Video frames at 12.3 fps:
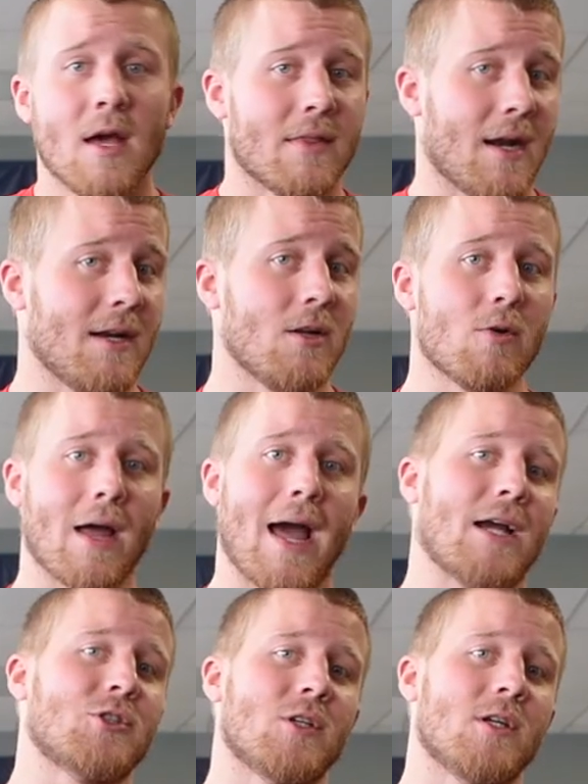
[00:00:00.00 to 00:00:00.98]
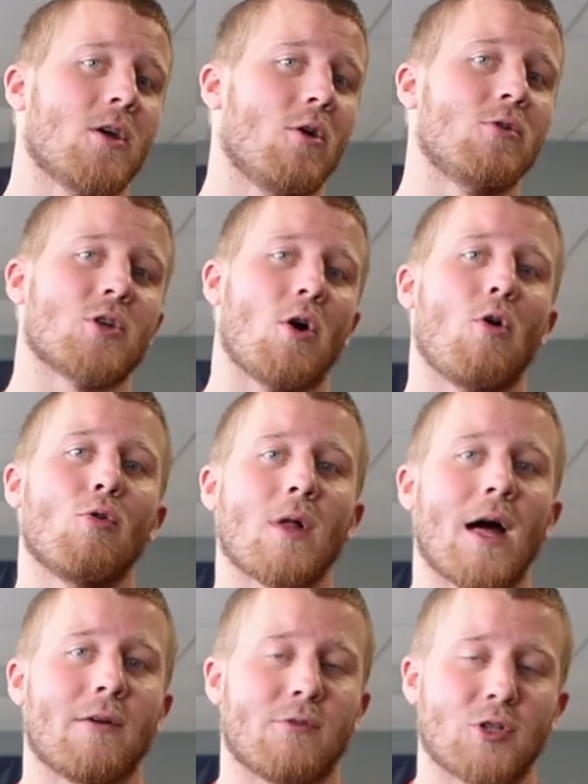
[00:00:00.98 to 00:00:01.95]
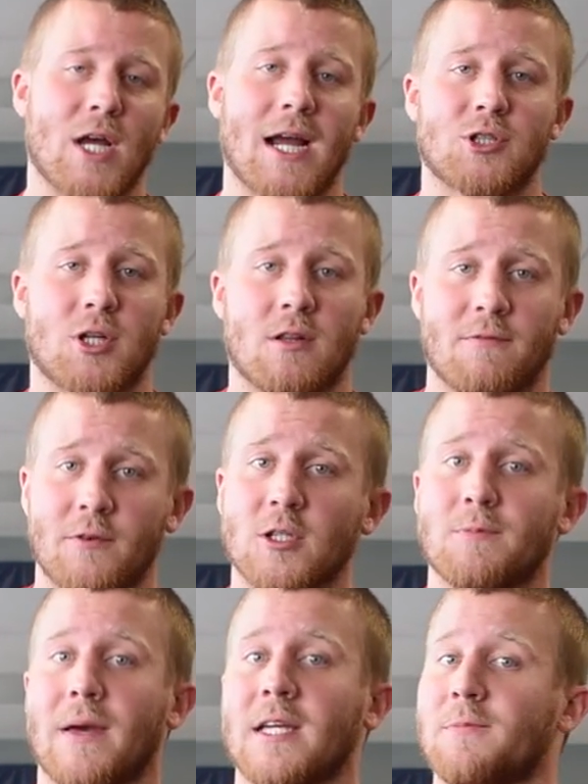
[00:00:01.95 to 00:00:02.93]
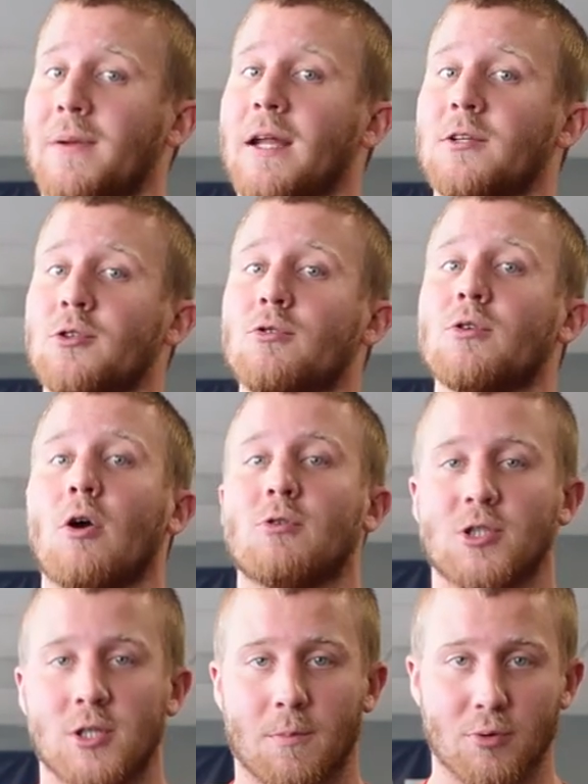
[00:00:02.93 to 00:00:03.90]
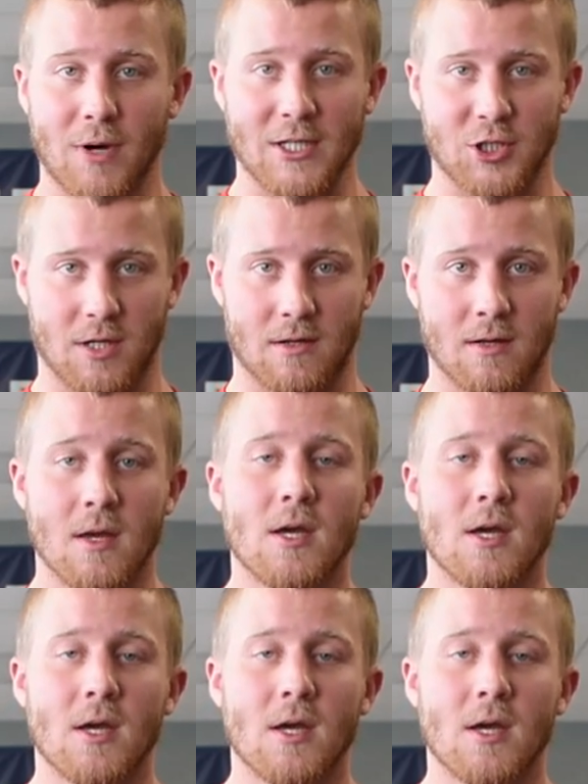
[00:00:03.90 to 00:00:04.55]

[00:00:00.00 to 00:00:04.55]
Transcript: that I don't actually coach a whole lot of retraction in the first place, but I do coach depression.